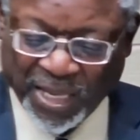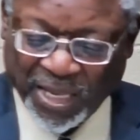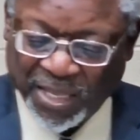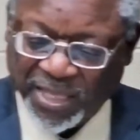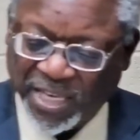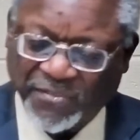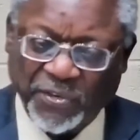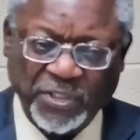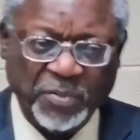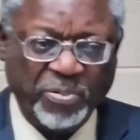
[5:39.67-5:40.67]
These
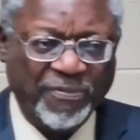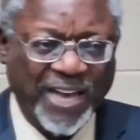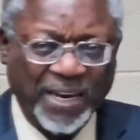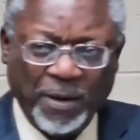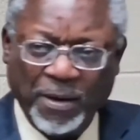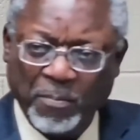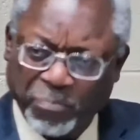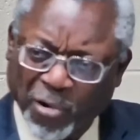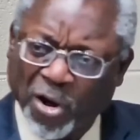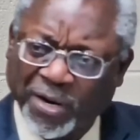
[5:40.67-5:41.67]
verses provide a
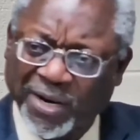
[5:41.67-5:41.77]
broader